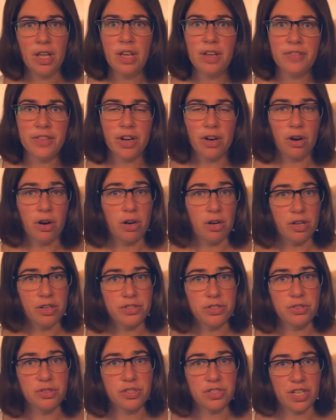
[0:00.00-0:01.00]
There are
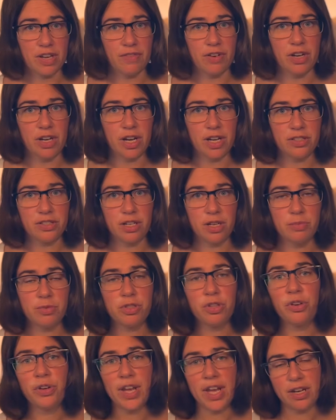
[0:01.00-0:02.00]
also 7 hot tubs
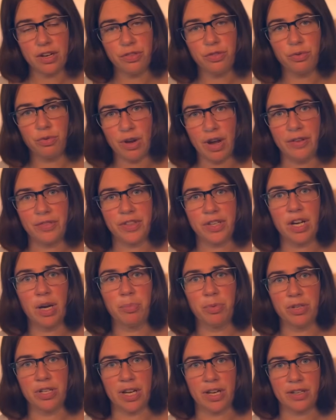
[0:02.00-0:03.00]
located throughout the
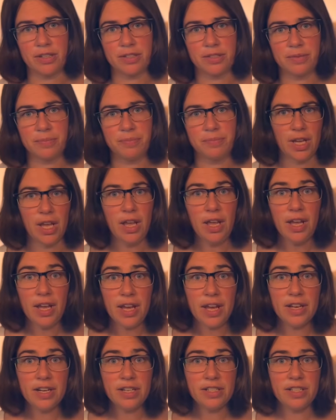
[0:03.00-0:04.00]
upper decks.
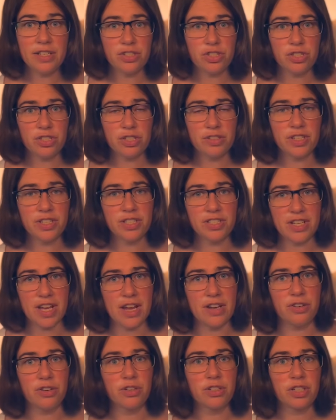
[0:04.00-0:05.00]
In addition to the
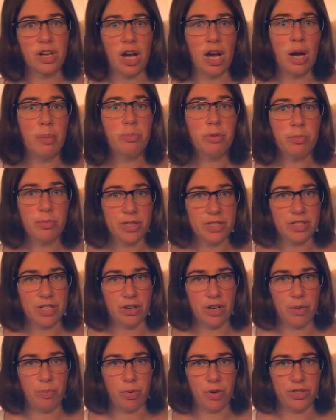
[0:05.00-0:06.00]
standard
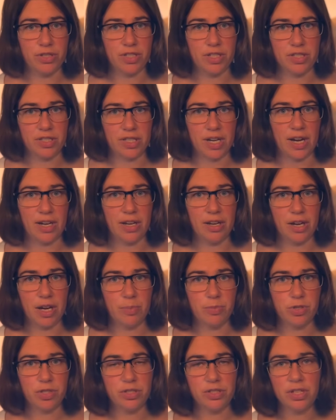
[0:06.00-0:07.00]
complimentary Princess dining
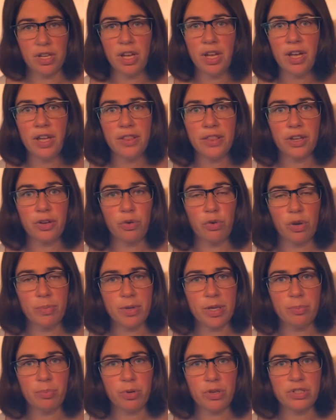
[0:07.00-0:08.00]
options, the
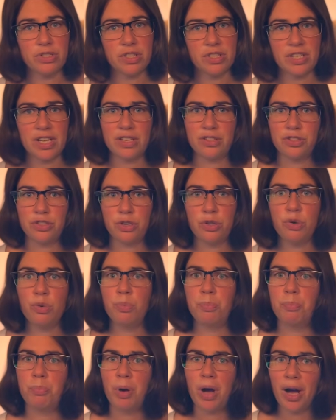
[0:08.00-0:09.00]
Caribbean Princess has 2
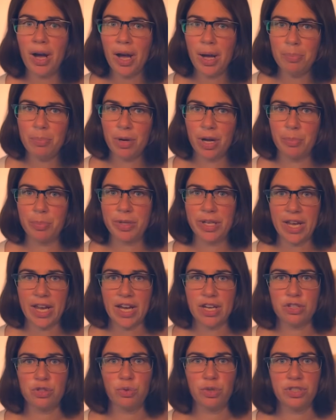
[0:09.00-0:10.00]
pop-up
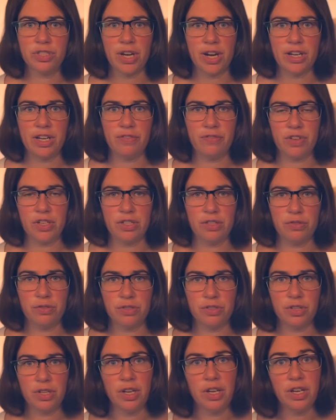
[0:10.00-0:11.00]
casual dining
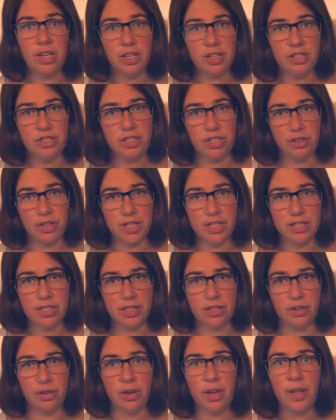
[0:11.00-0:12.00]
venues. During
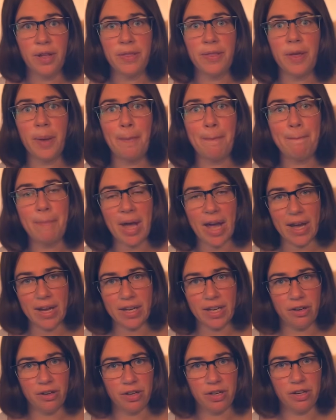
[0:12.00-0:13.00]
dinner, the
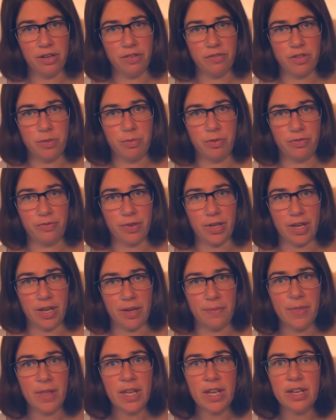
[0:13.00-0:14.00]
back area of the
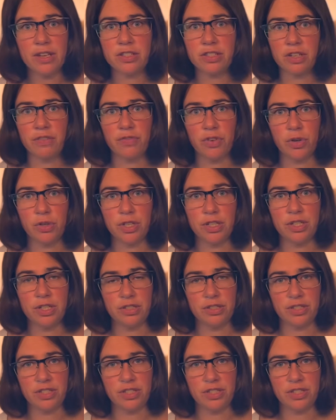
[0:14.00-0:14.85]
buffet is converted into